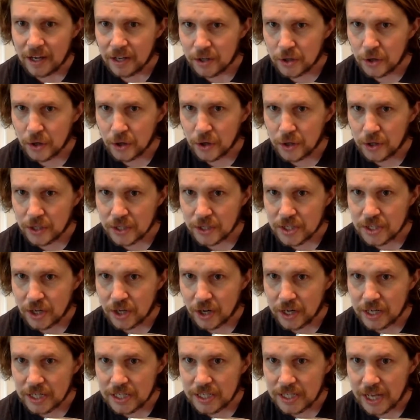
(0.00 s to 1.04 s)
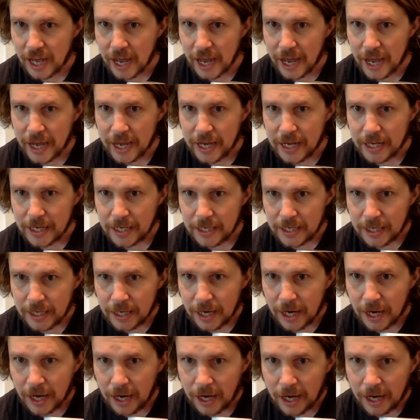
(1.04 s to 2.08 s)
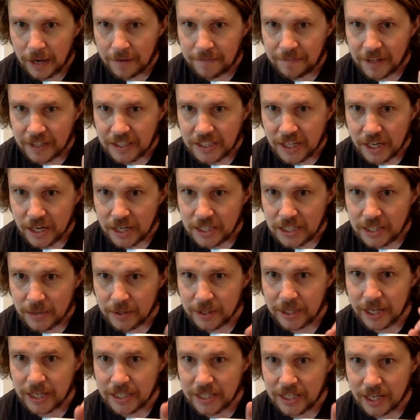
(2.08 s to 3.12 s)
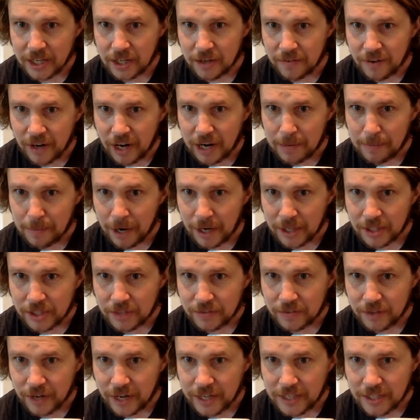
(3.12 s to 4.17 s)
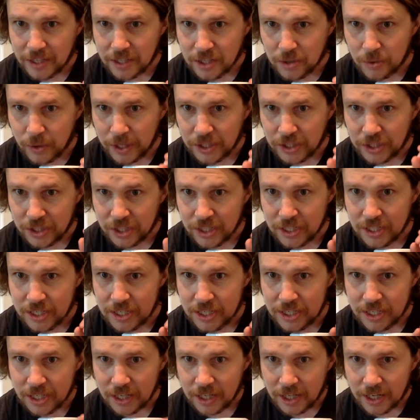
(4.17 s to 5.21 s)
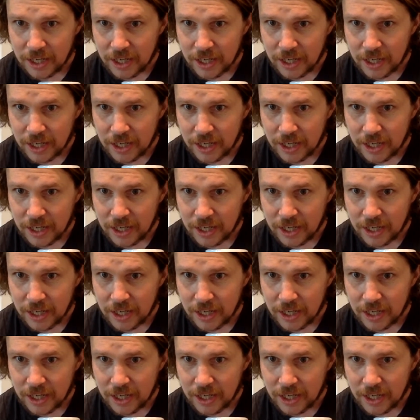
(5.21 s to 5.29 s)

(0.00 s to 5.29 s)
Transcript: Google it. Sorry to say. Flexitarian, so on. Yes, thank you very much for answering those questions.